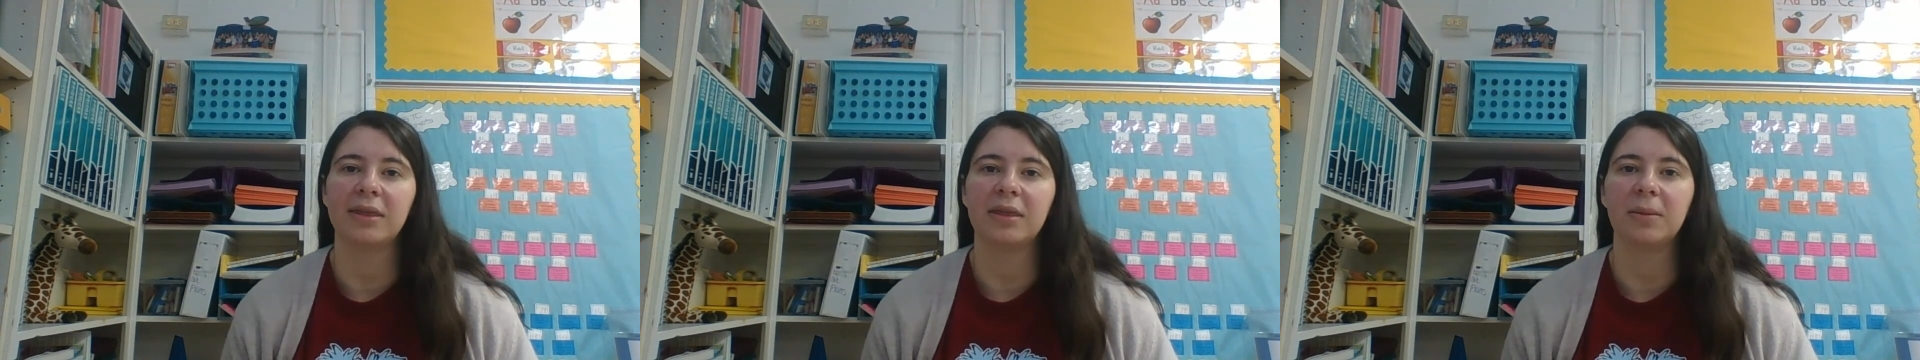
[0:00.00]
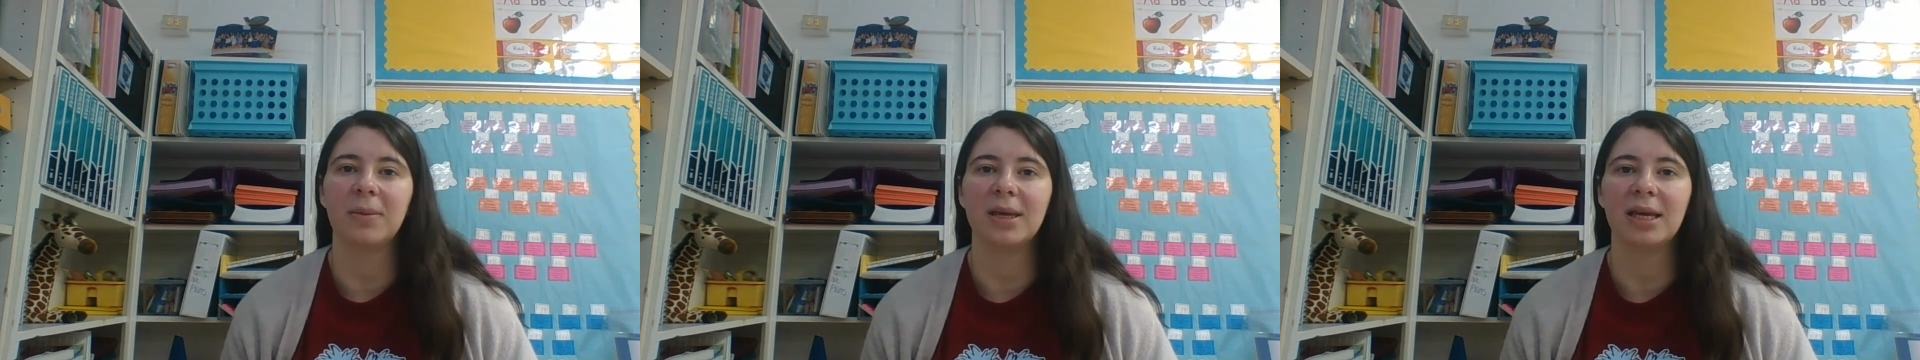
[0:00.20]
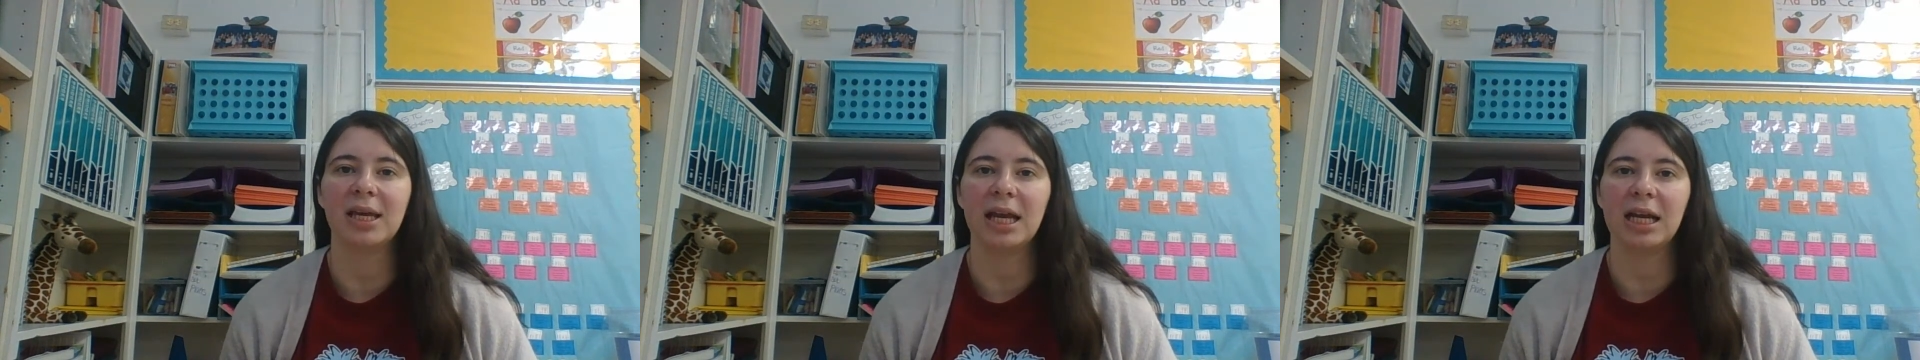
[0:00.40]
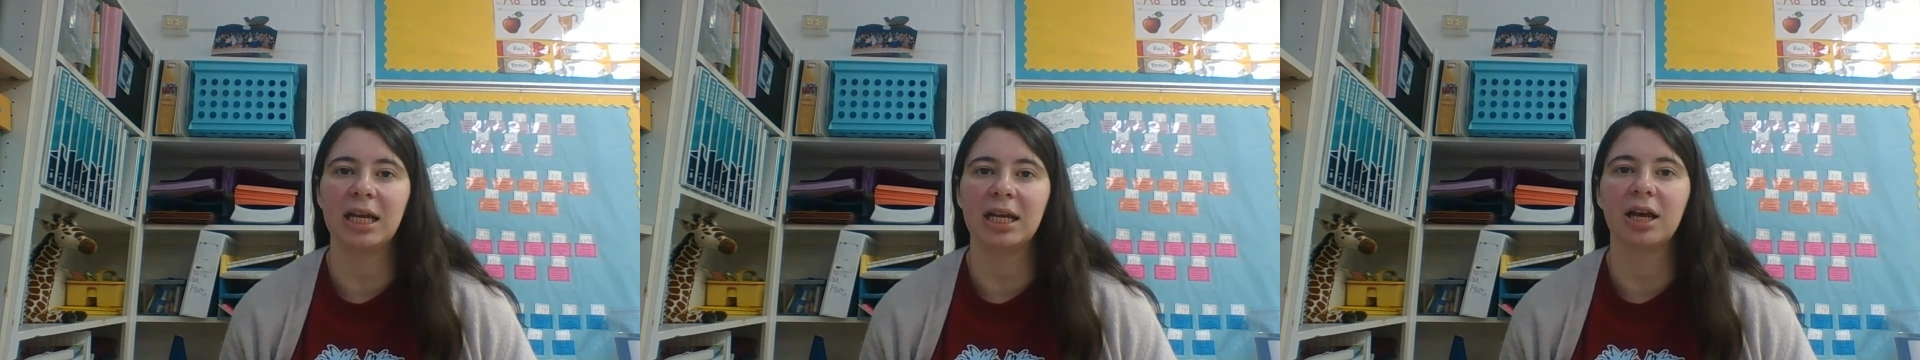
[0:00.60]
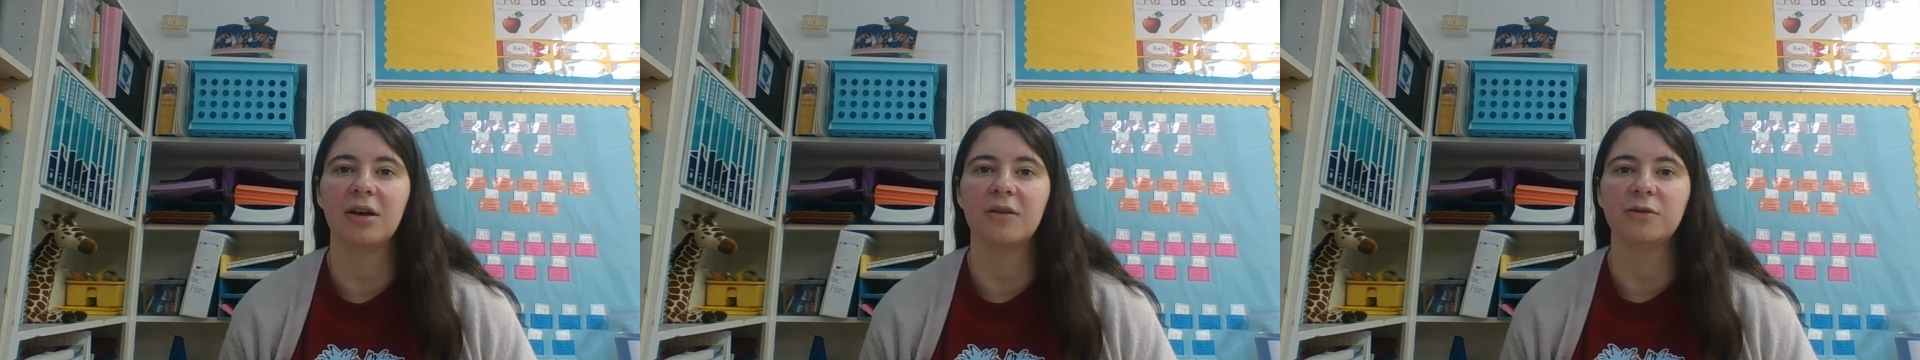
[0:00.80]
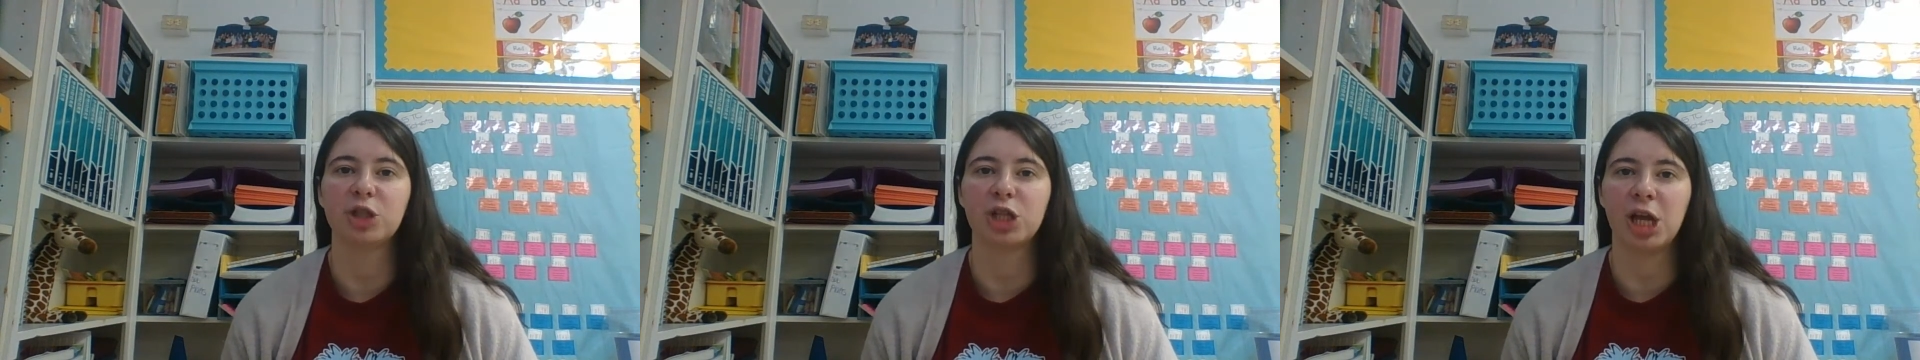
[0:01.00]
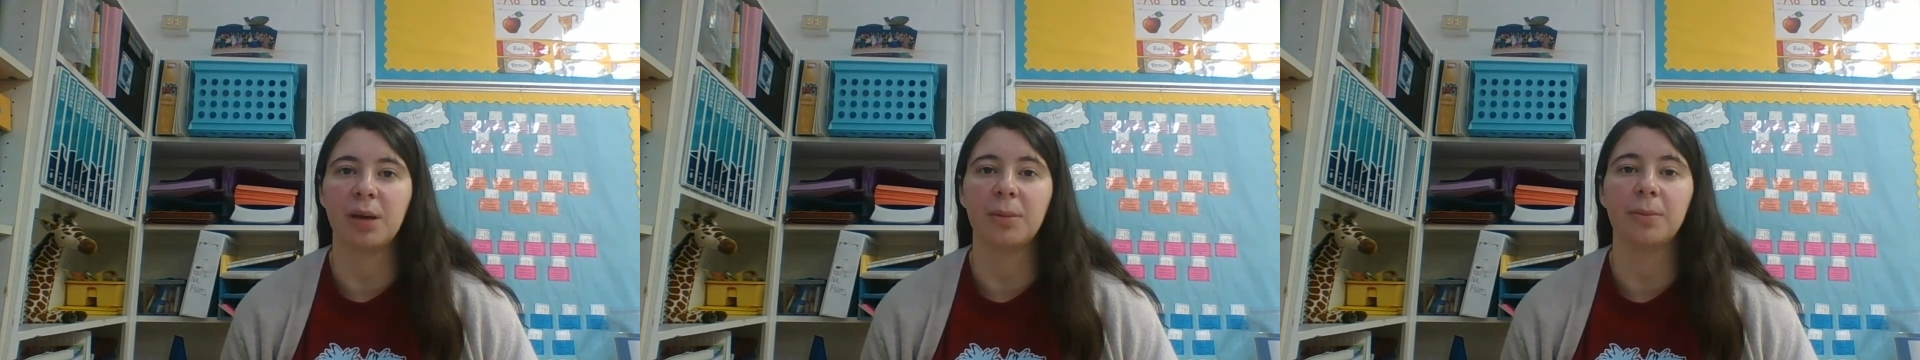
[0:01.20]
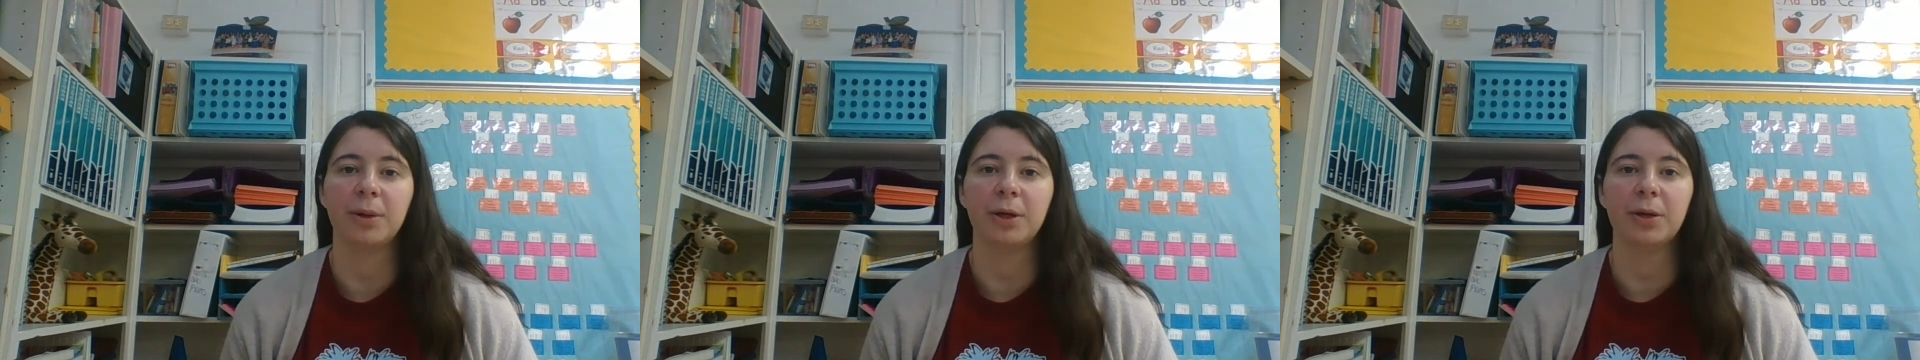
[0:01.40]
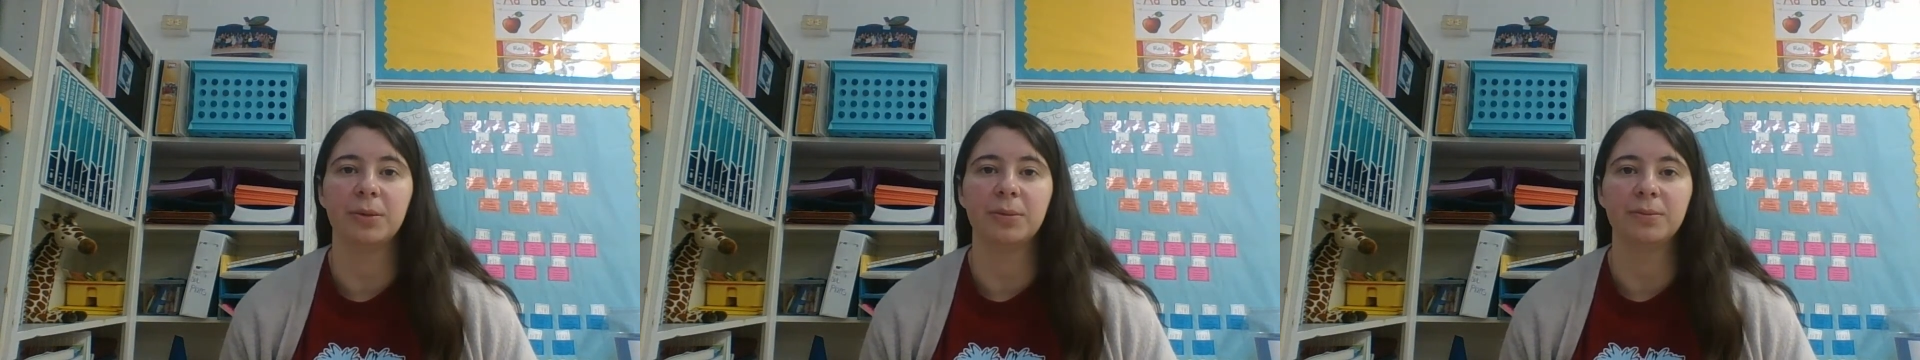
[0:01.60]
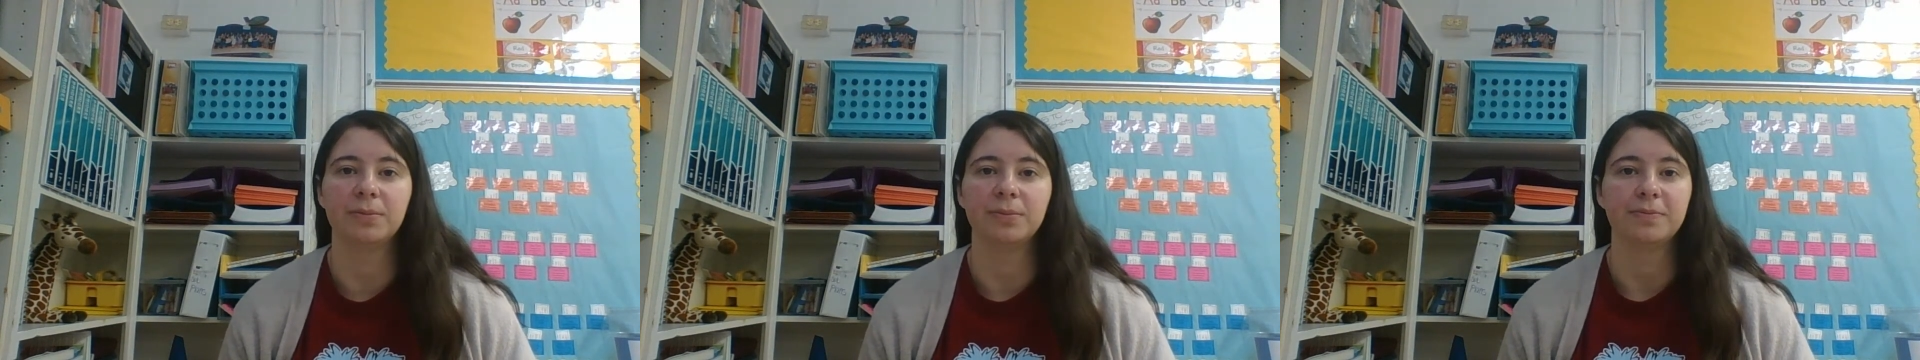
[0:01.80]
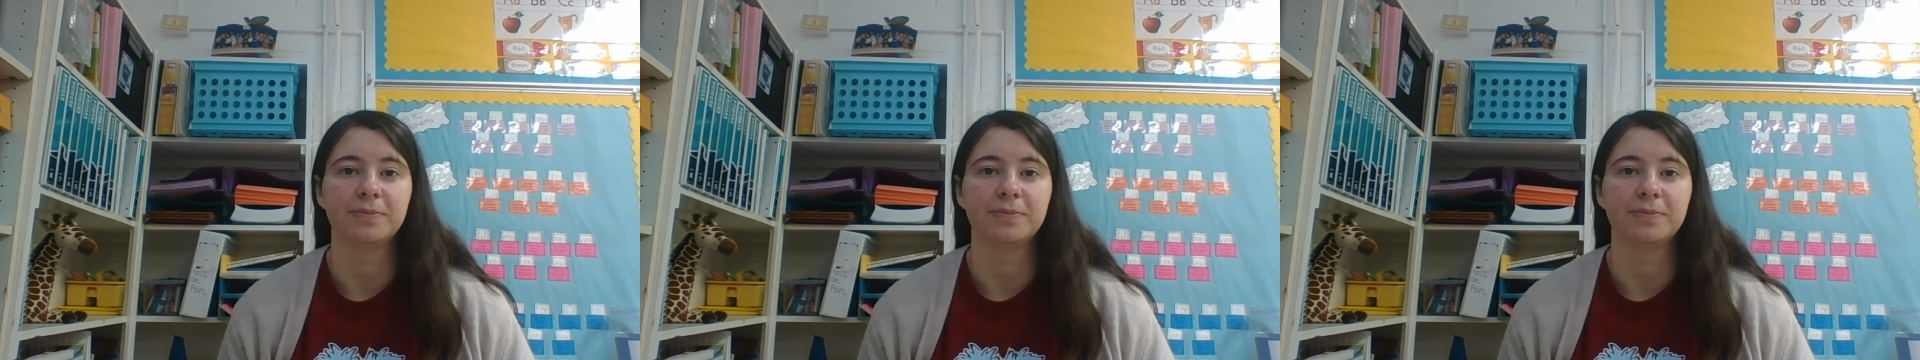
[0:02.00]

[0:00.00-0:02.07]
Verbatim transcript: at the beginning of shampoo?